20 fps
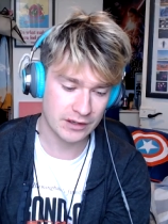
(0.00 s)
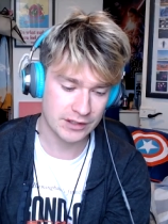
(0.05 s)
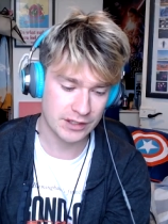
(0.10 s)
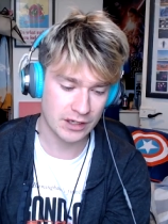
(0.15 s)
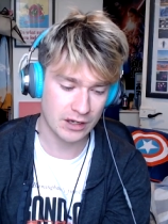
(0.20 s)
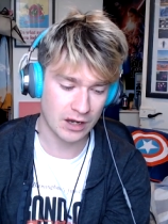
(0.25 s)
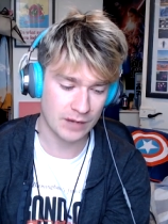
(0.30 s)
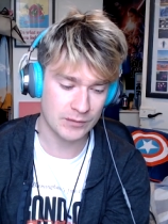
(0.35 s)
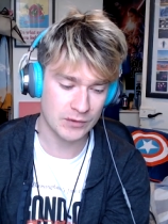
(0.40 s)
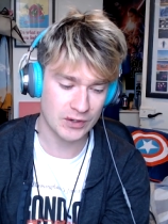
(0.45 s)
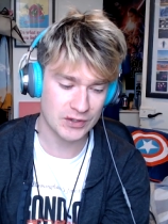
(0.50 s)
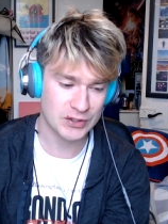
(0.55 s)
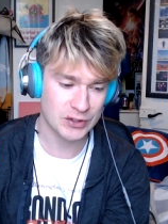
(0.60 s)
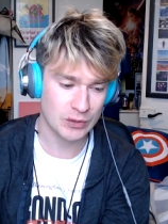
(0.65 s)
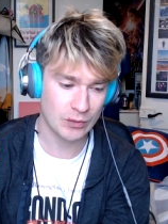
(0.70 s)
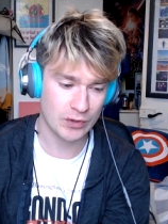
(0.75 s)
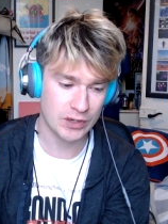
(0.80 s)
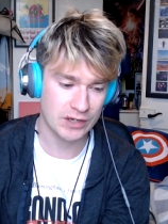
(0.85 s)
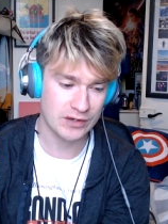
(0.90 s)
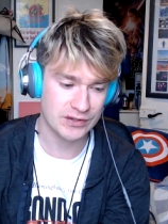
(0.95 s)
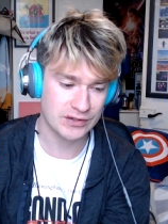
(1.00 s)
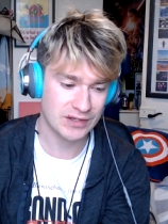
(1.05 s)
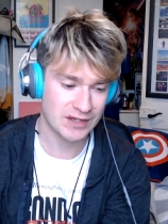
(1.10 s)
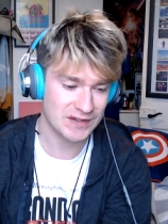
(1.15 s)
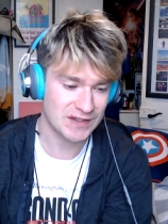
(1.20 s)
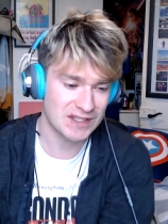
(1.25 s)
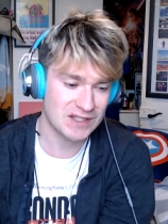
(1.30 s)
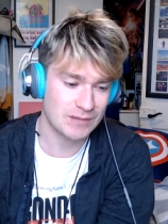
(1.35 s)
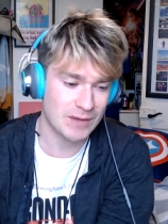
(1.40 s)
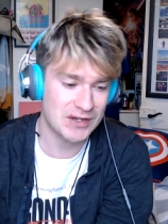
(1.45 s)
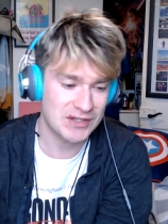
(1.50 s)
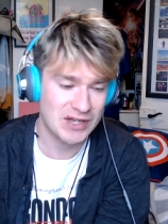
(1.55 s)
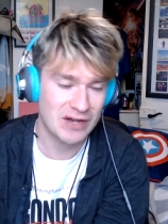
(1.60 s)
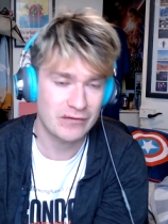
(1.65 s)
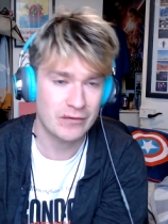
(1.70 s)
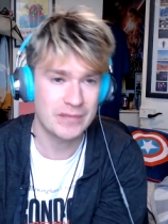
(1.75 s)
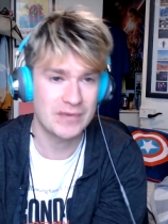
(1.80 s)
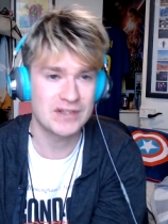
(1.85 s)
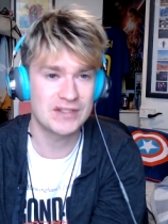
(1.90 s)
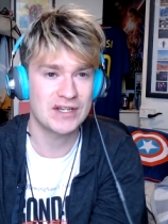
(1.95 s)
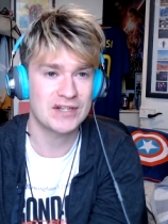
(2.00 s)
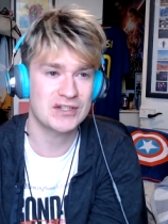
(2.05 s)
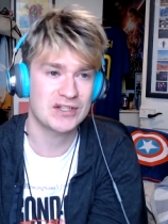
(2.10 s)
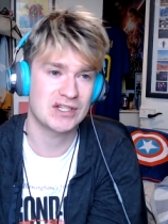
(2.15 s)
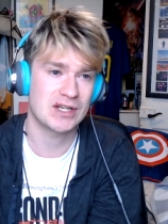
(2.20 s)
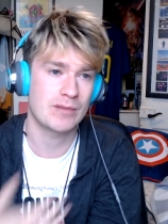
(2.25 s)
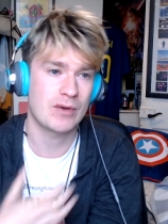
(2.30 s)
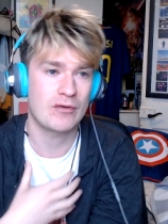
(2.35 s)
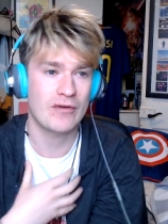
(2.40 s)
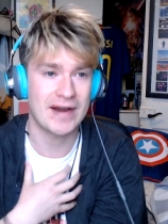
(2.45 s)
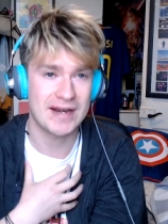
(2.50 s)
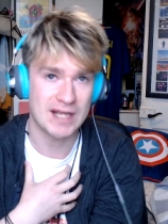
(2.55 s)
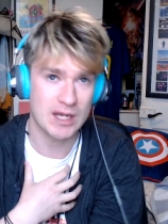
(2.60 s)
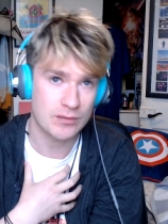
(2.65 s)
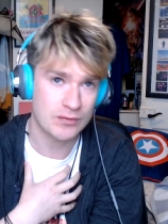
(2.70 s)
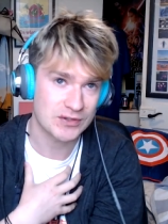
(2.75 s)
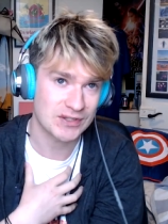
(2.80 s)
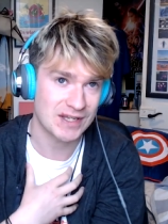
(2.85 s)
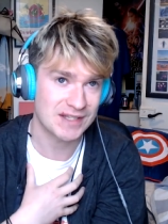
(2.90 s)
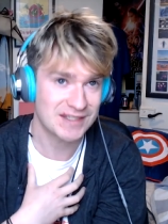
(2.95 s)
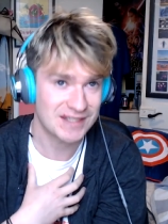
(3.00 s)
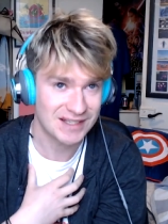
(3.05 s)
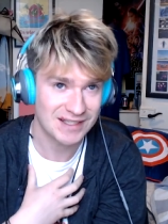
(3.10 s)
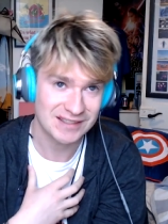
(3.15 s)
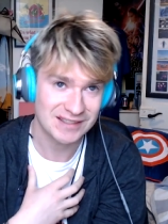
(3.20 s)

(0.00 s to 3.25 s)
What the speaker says: I'm not someone who considers myself a musician. I'm a radio presenter.